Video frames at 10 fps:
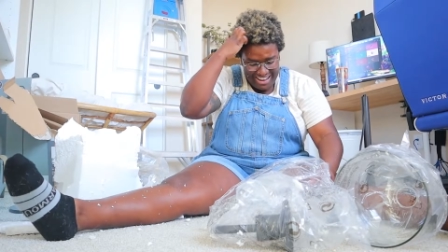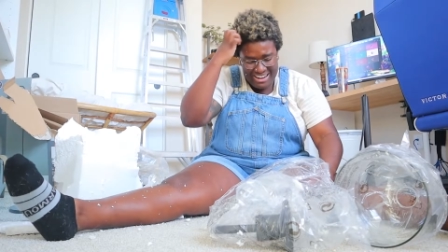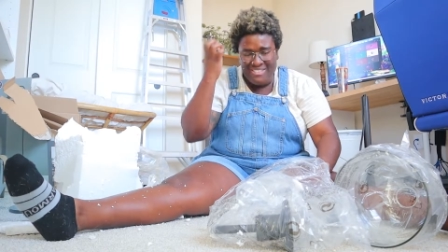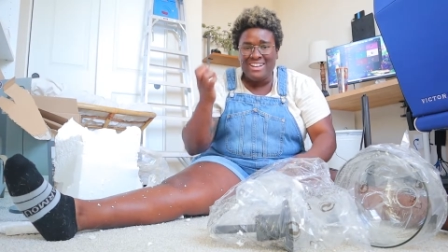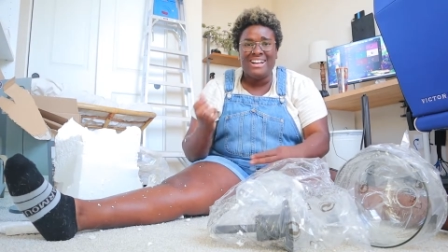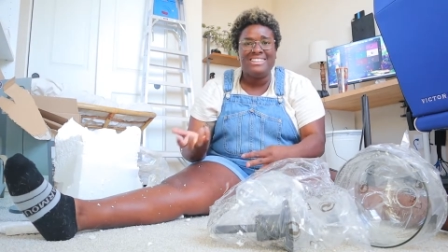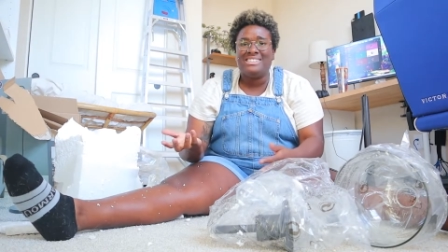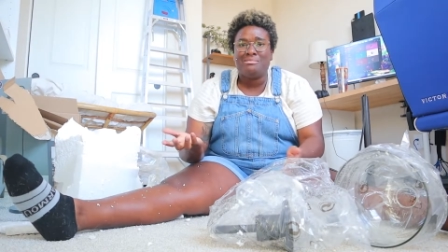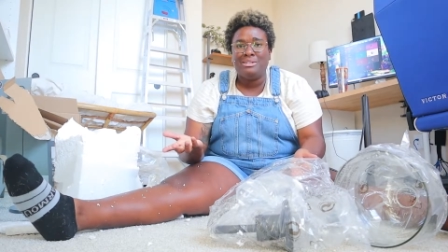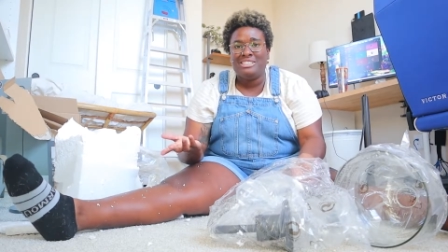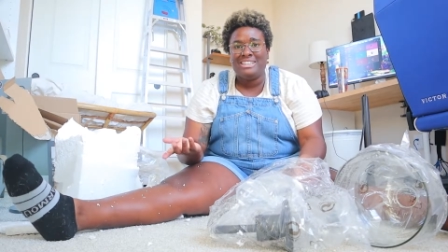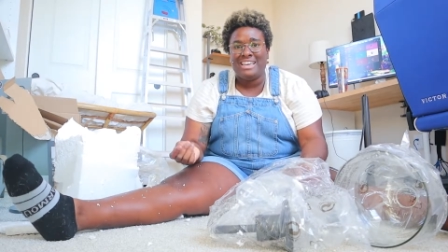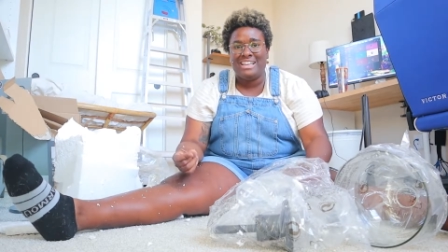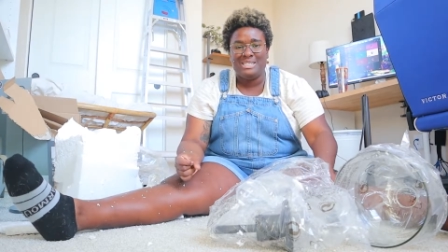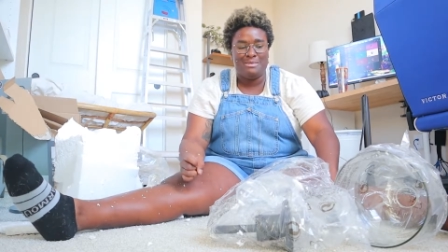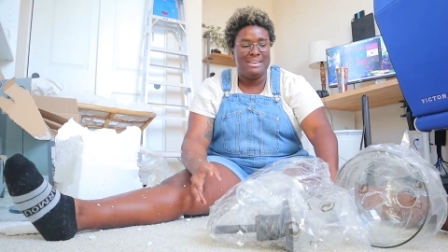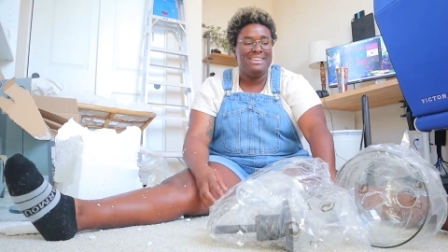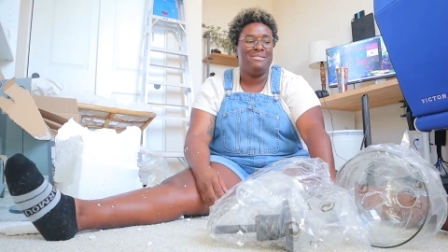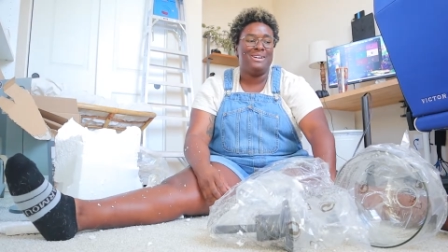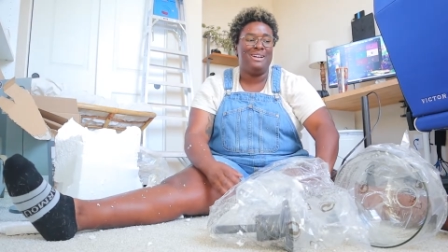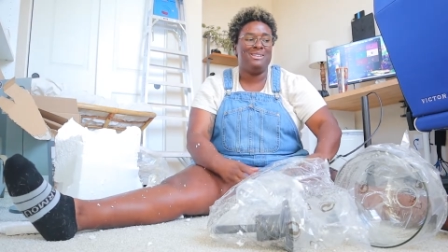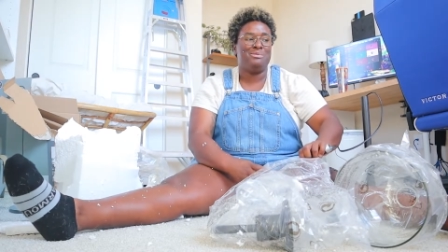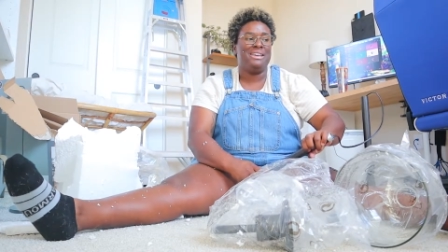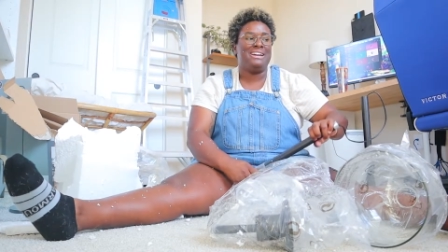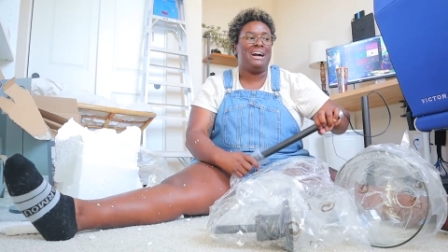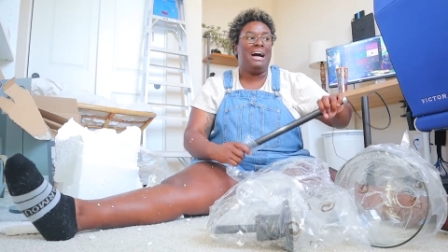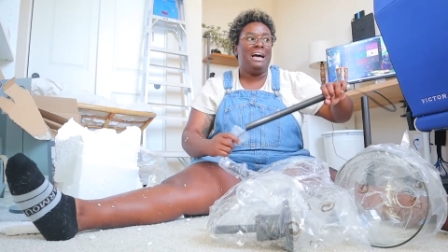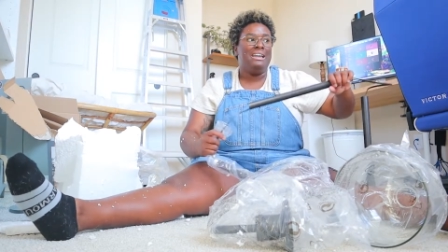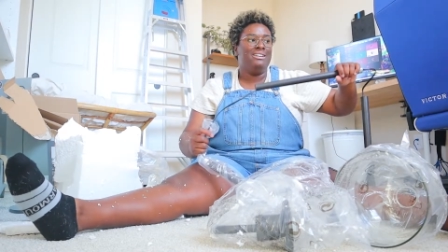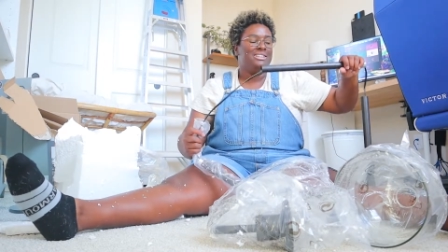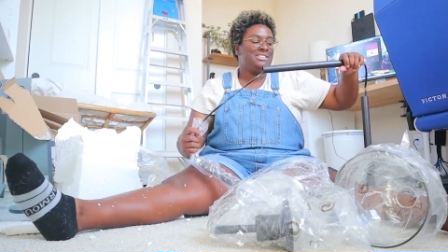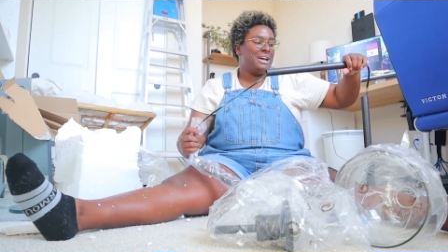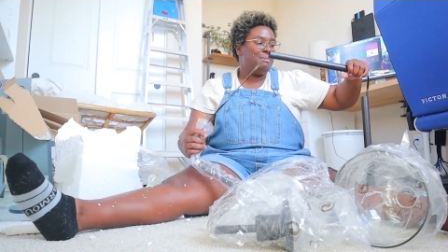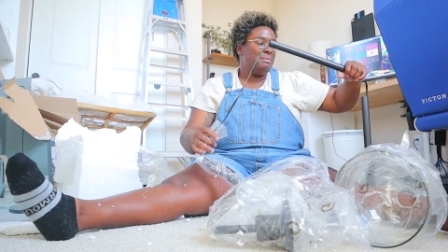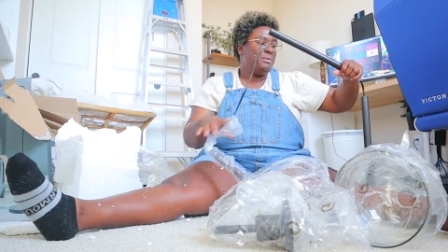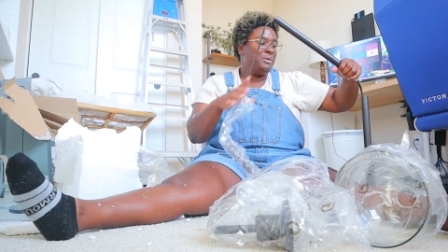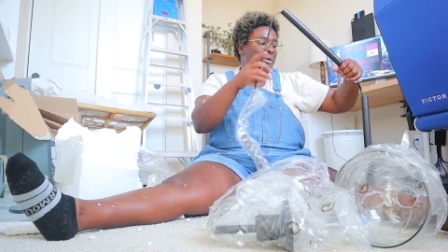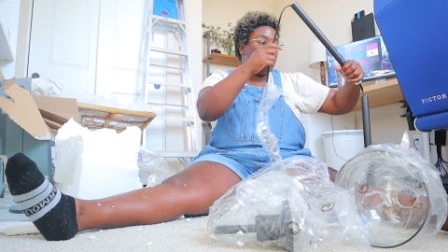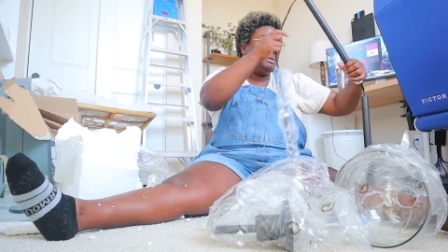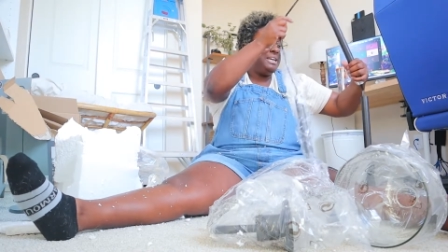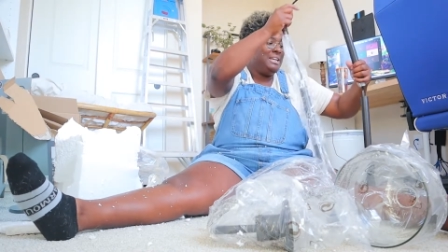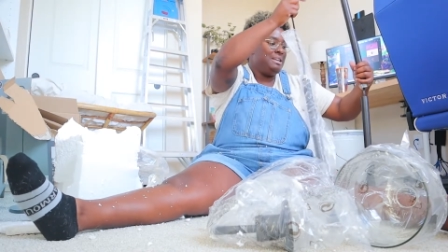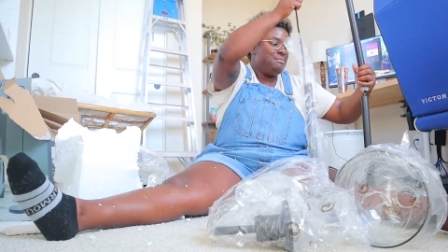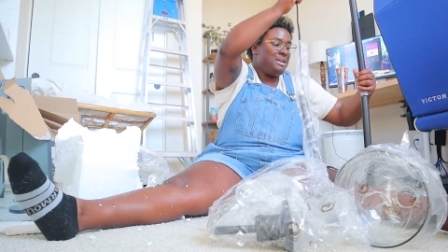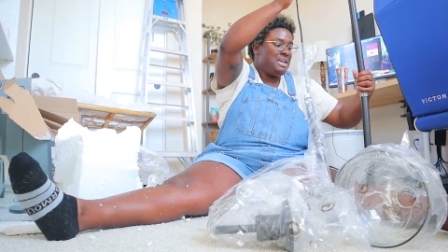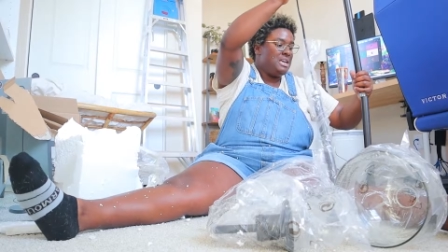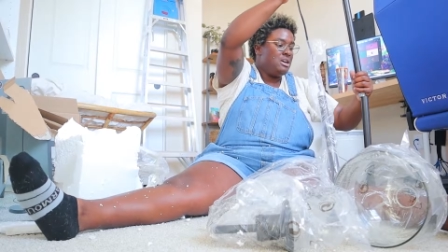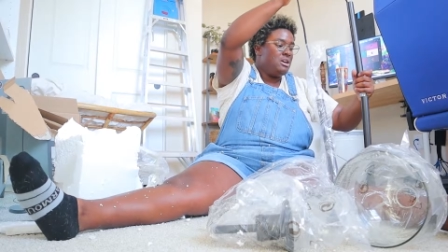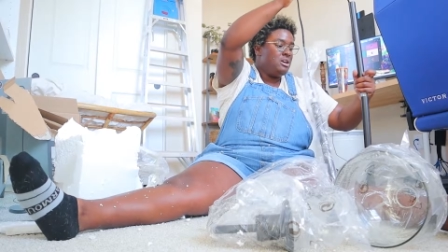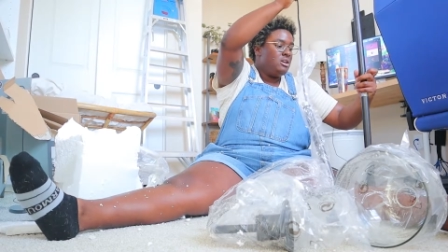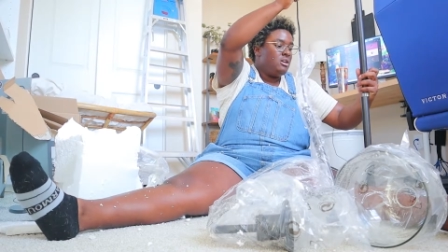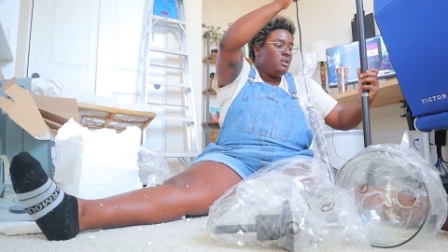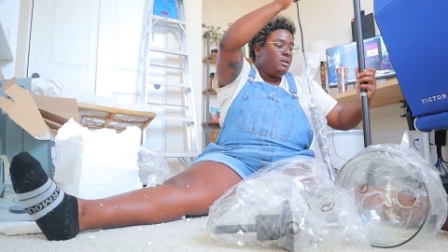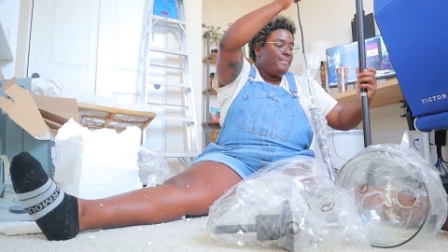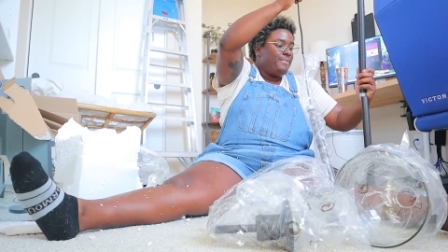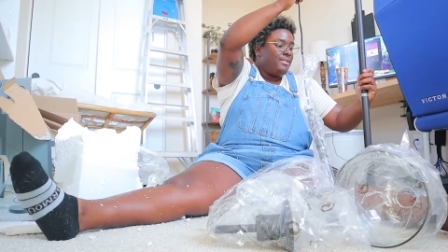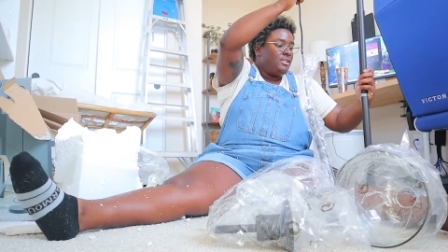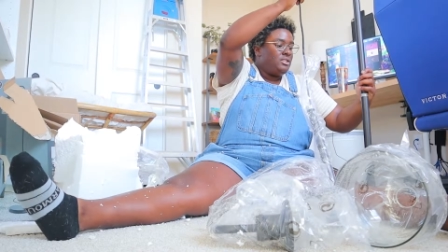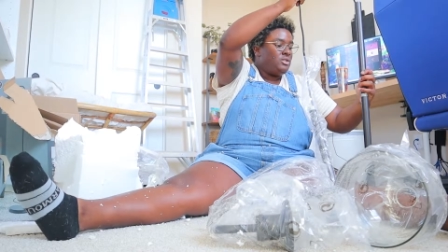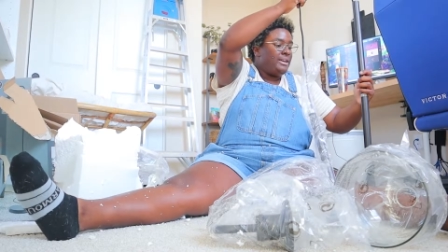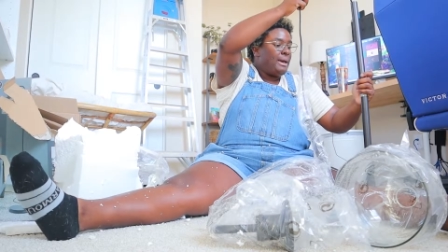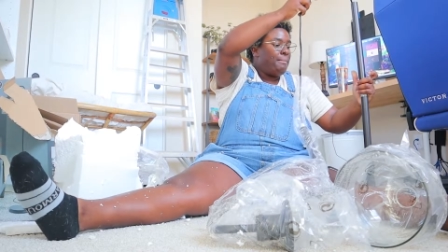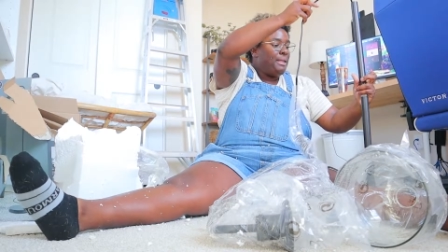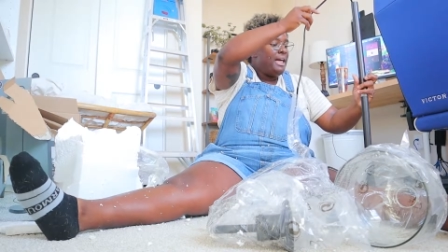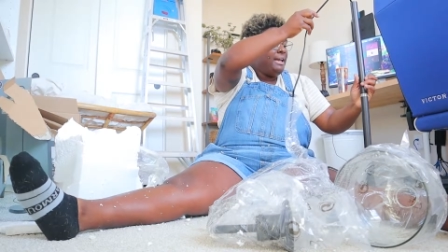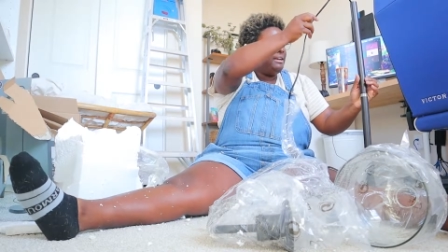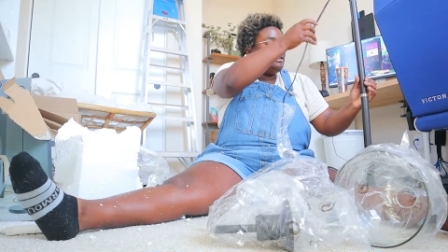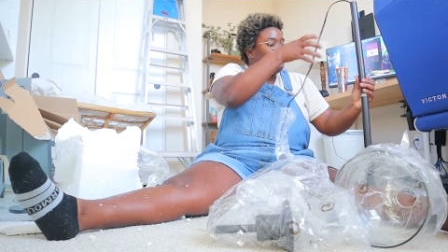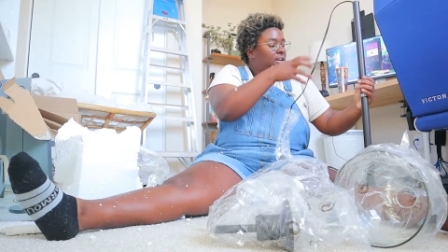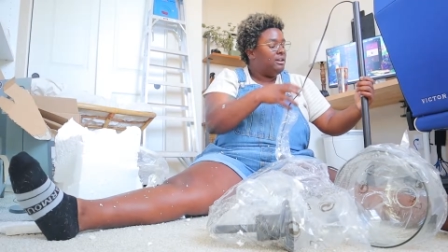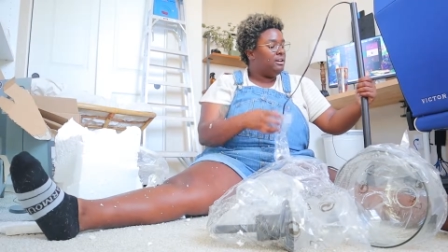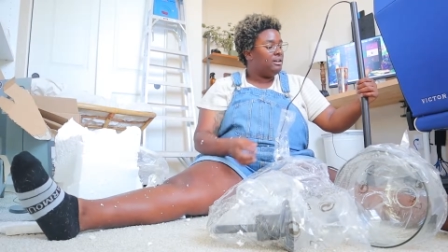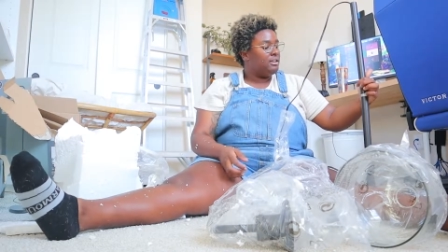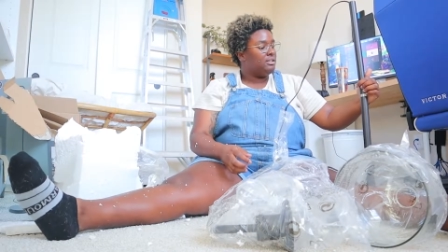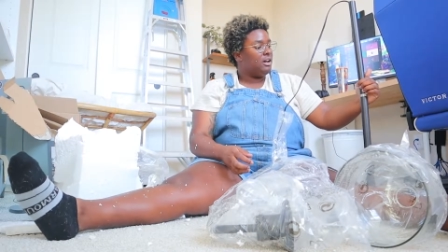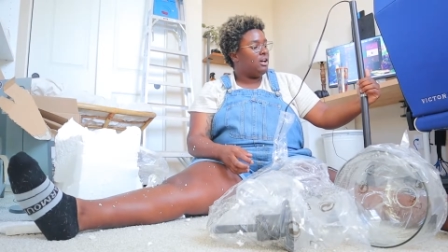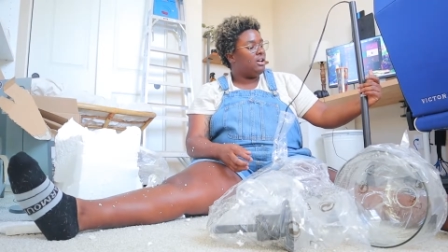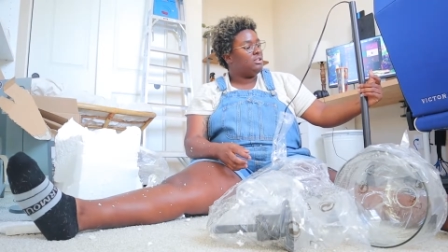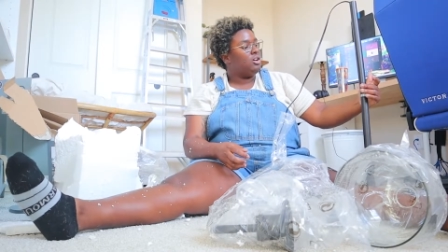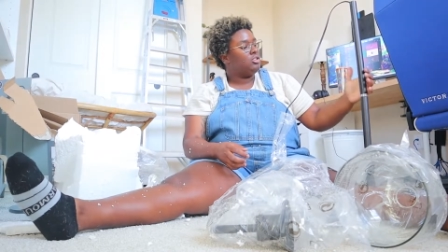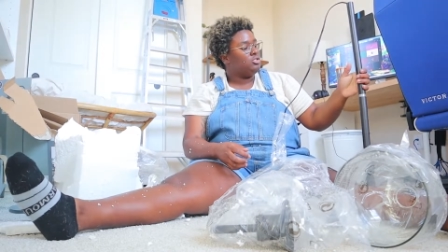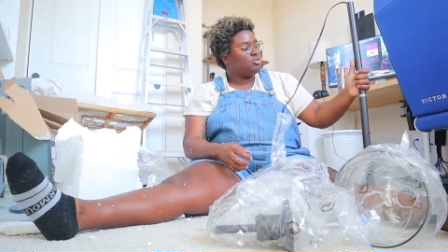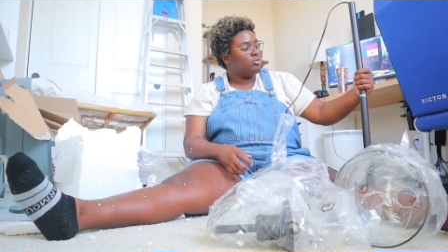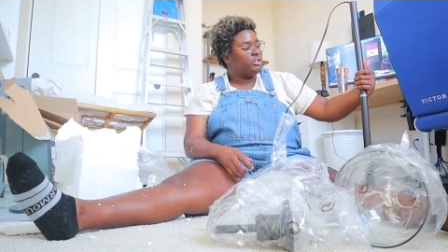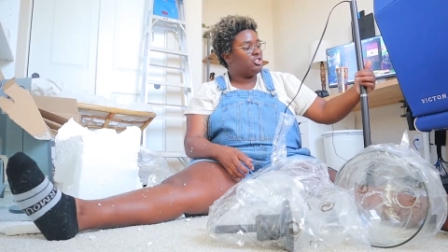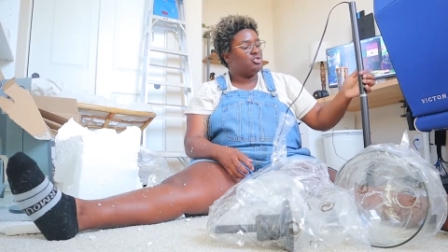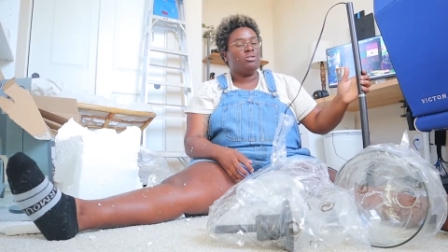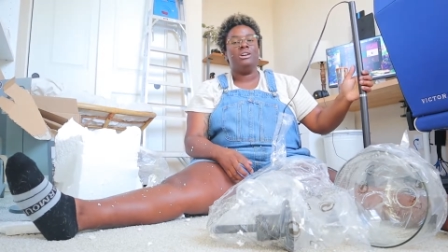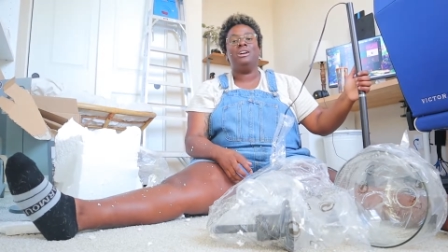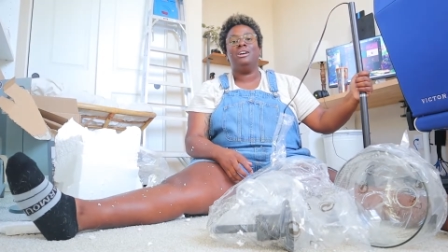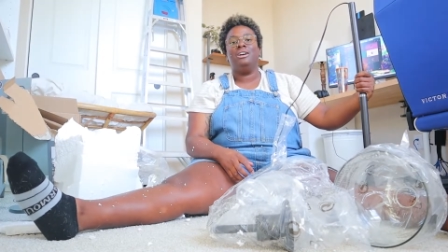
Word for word: I never got this much engagement while I was playing COD. I just got people who were mean to me. So I kept playing, and long story short,